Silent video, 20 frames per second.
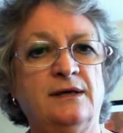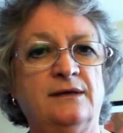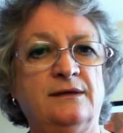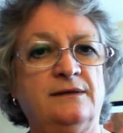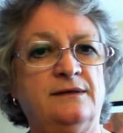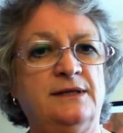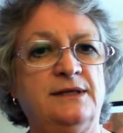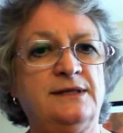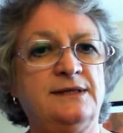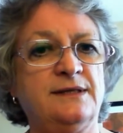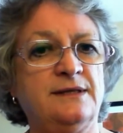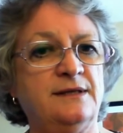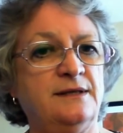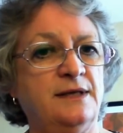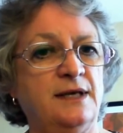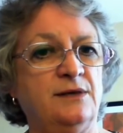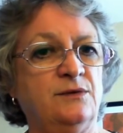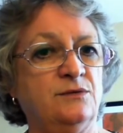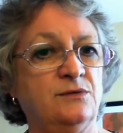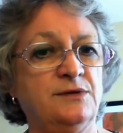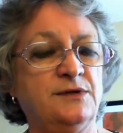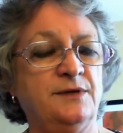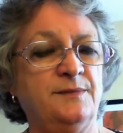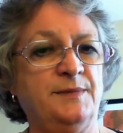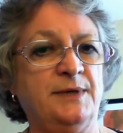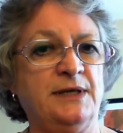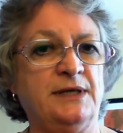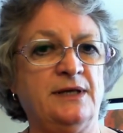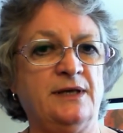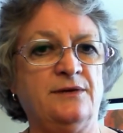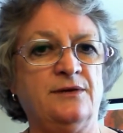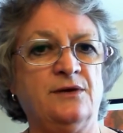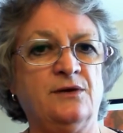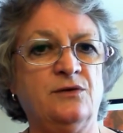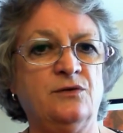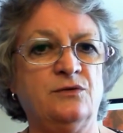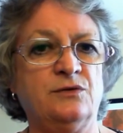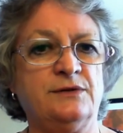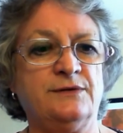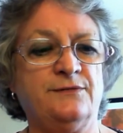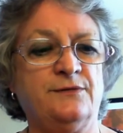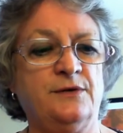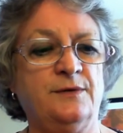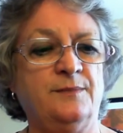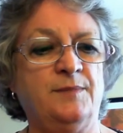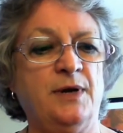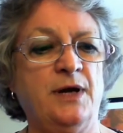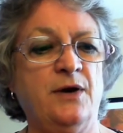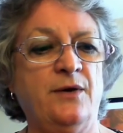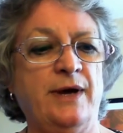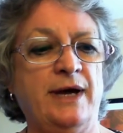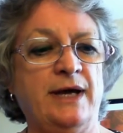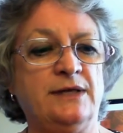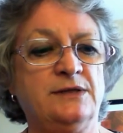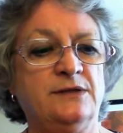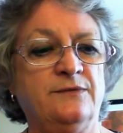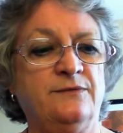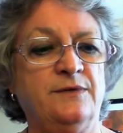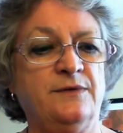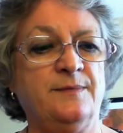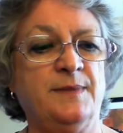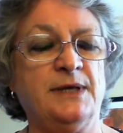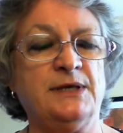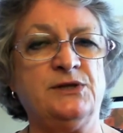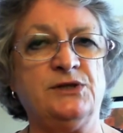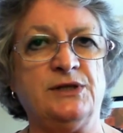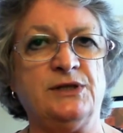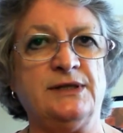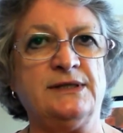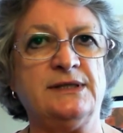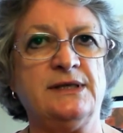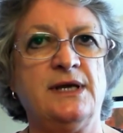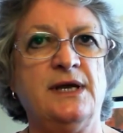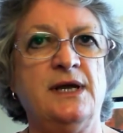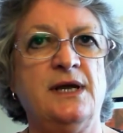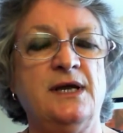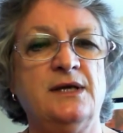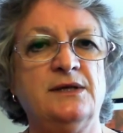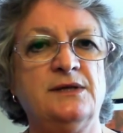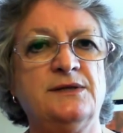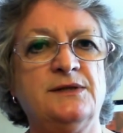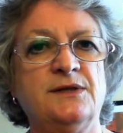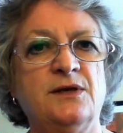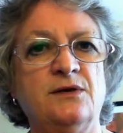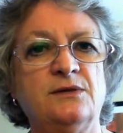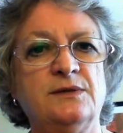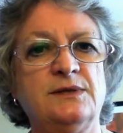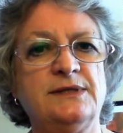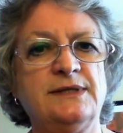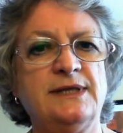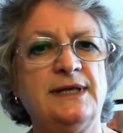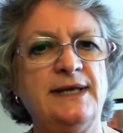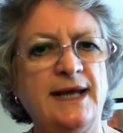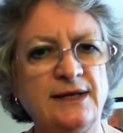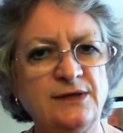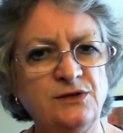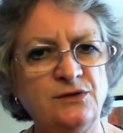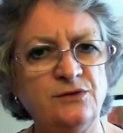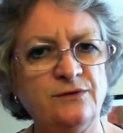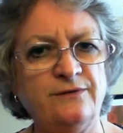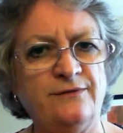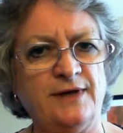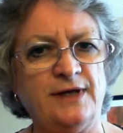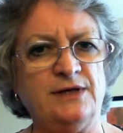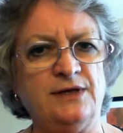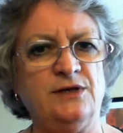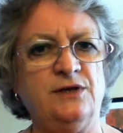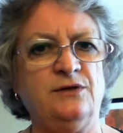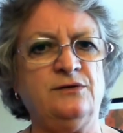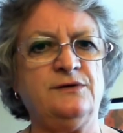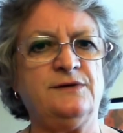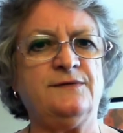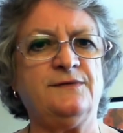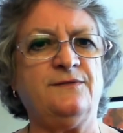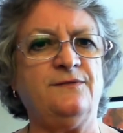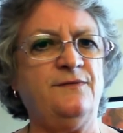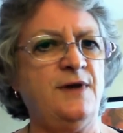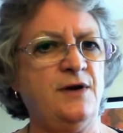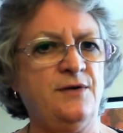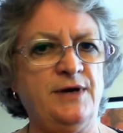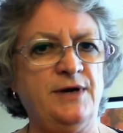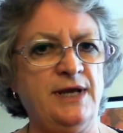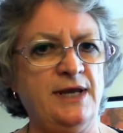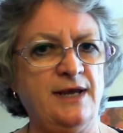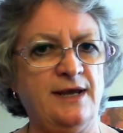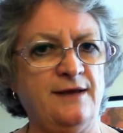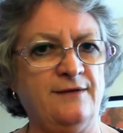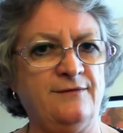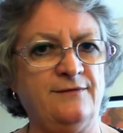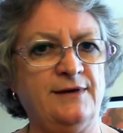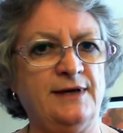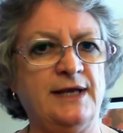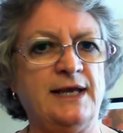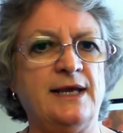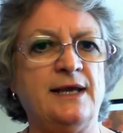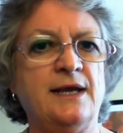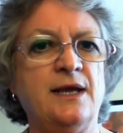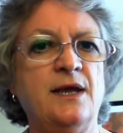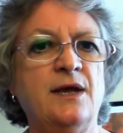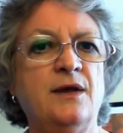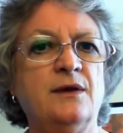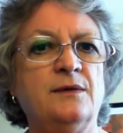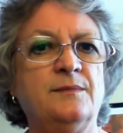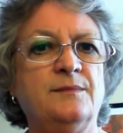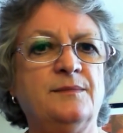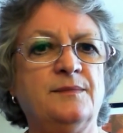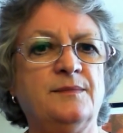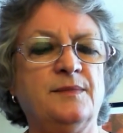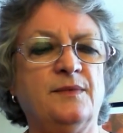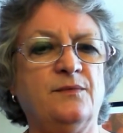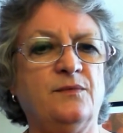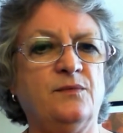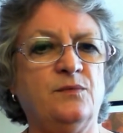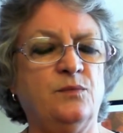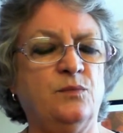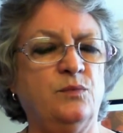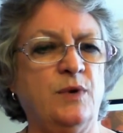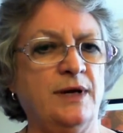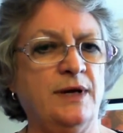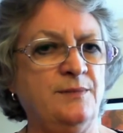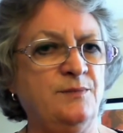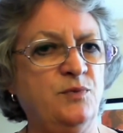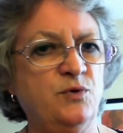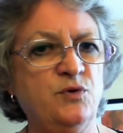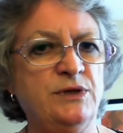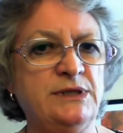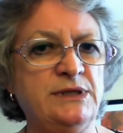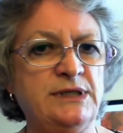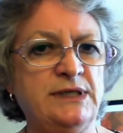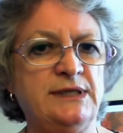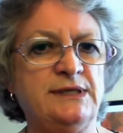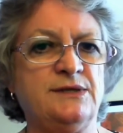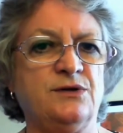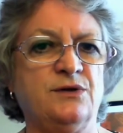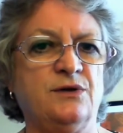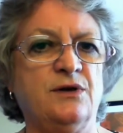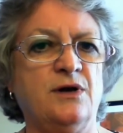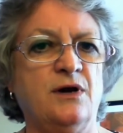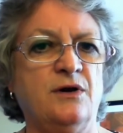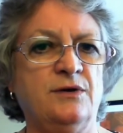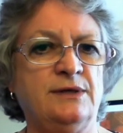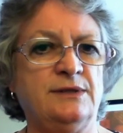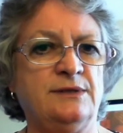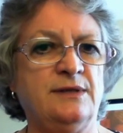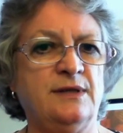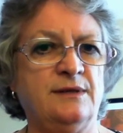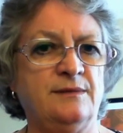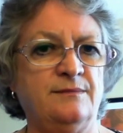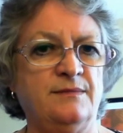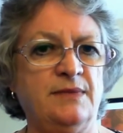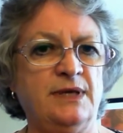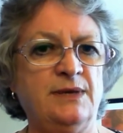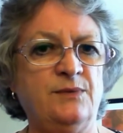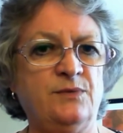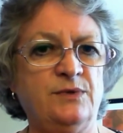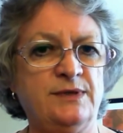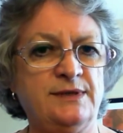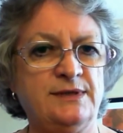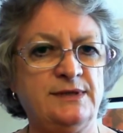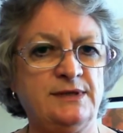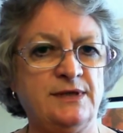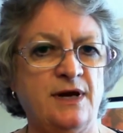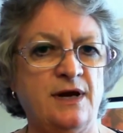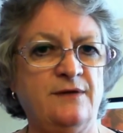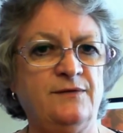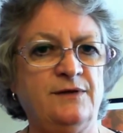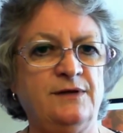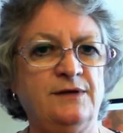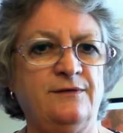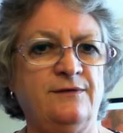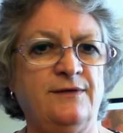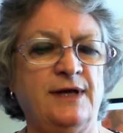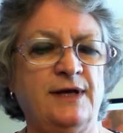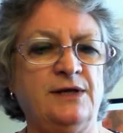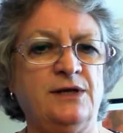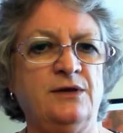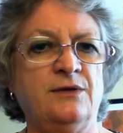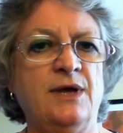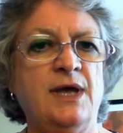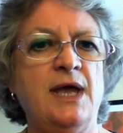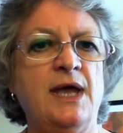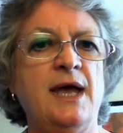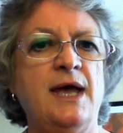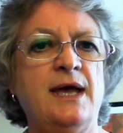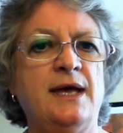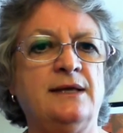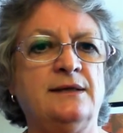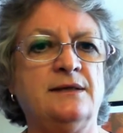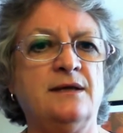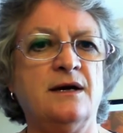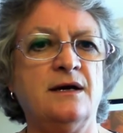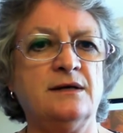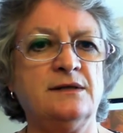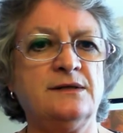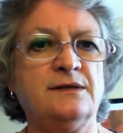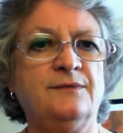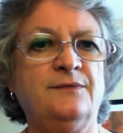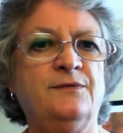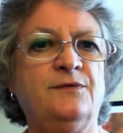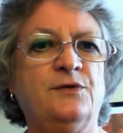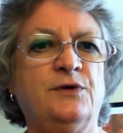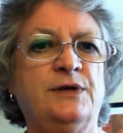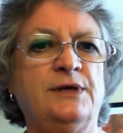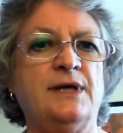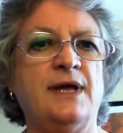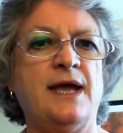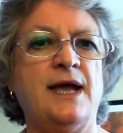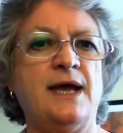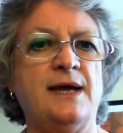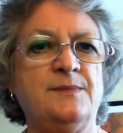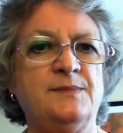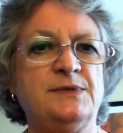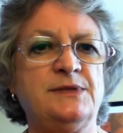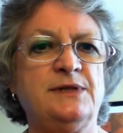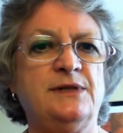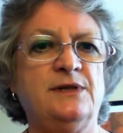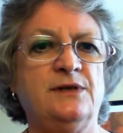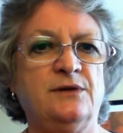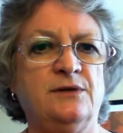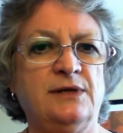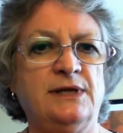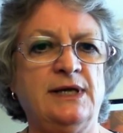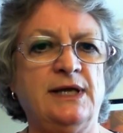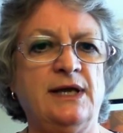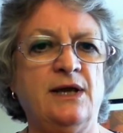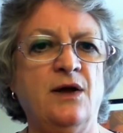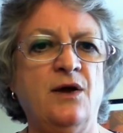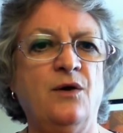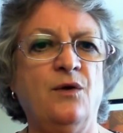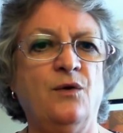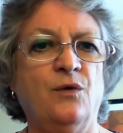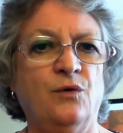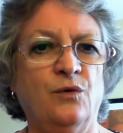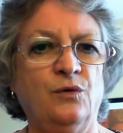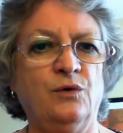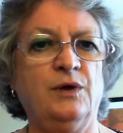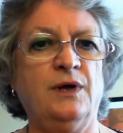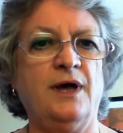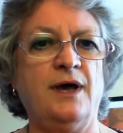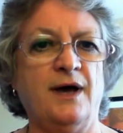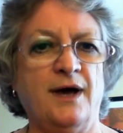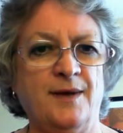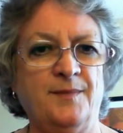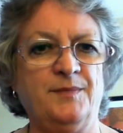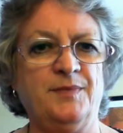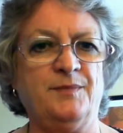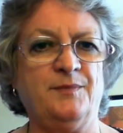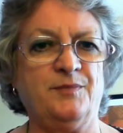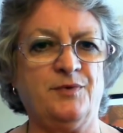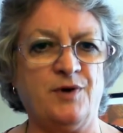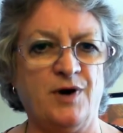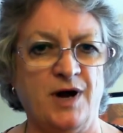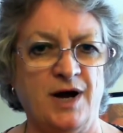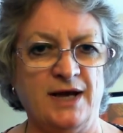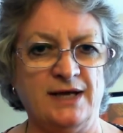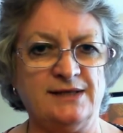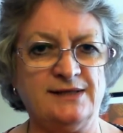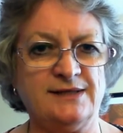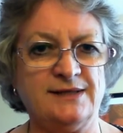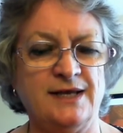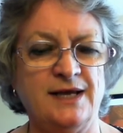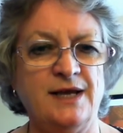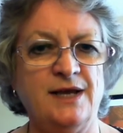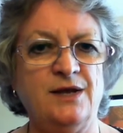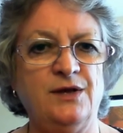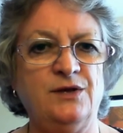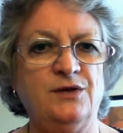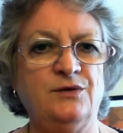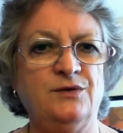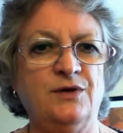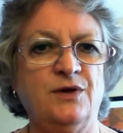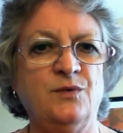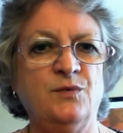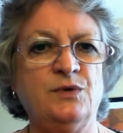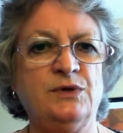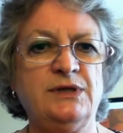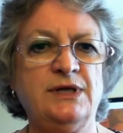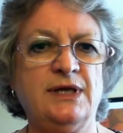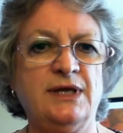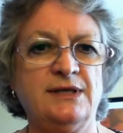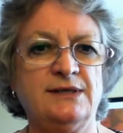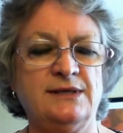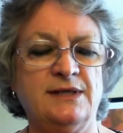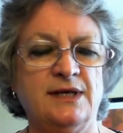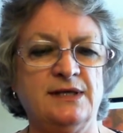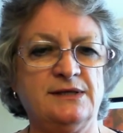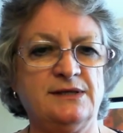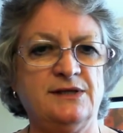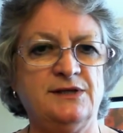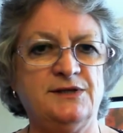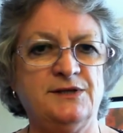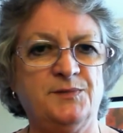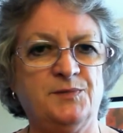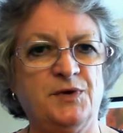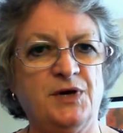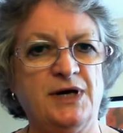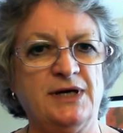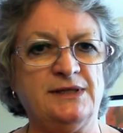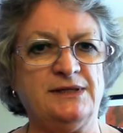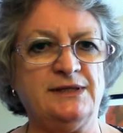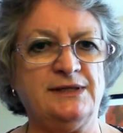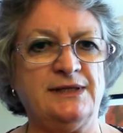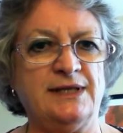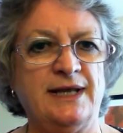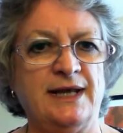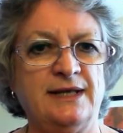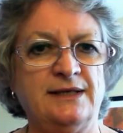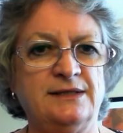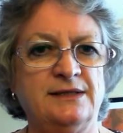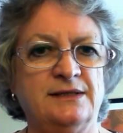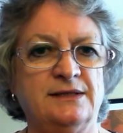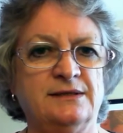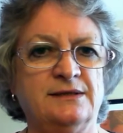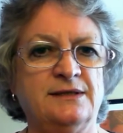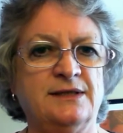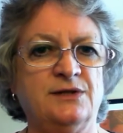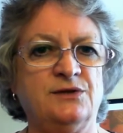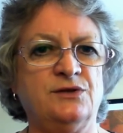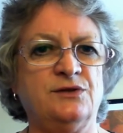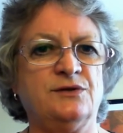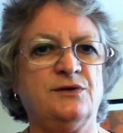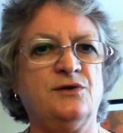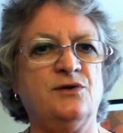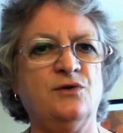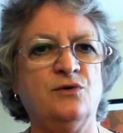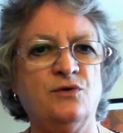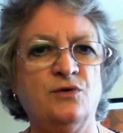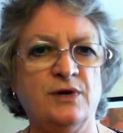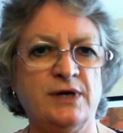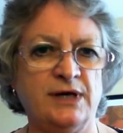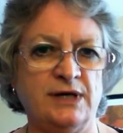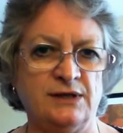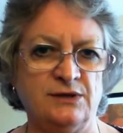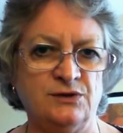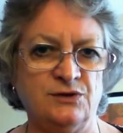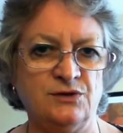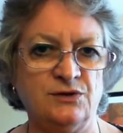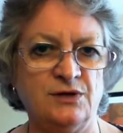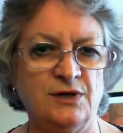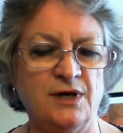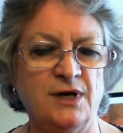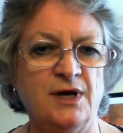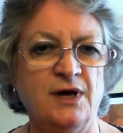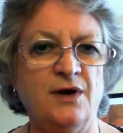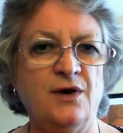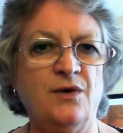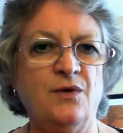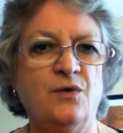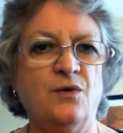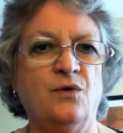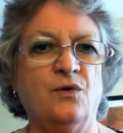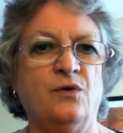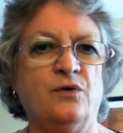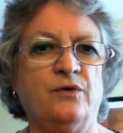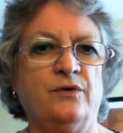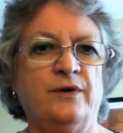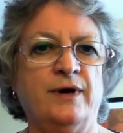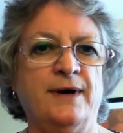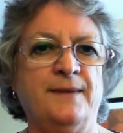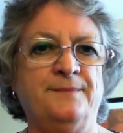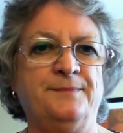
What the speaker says: this can also be another cause for a blowout of the budget. So select your venues very carefully. One point is to go and meet with staff venue and ask them for an absolutely all-up price. You don't want to get nasty surprises later, such as corkage or